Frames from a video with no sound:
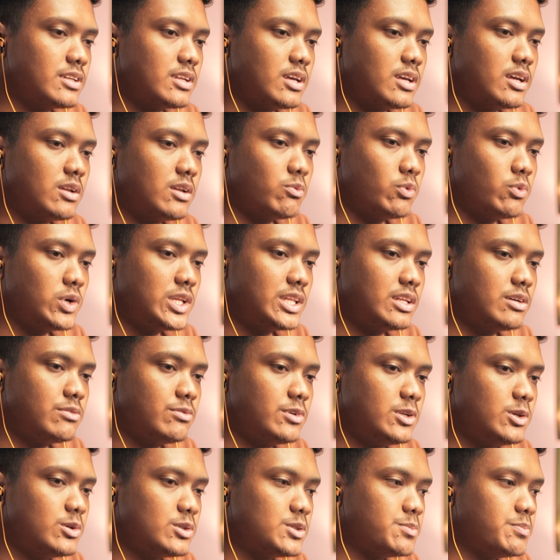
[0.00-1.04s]
and when the
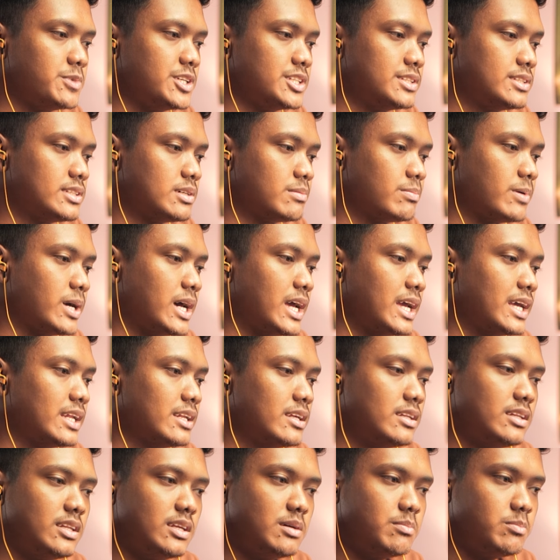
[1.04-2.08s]
video speeds up, I
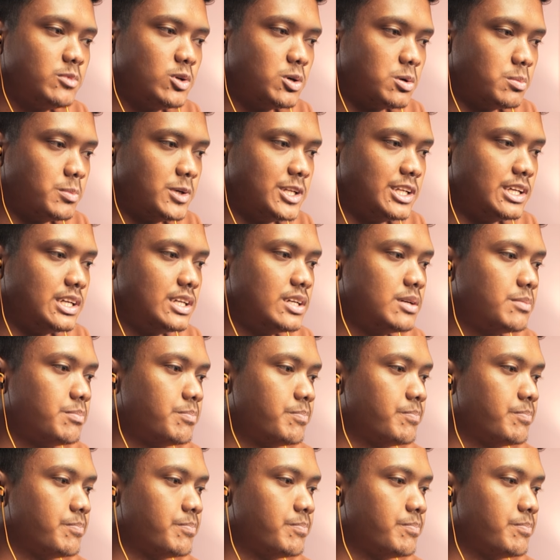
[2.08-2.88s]
added them normally.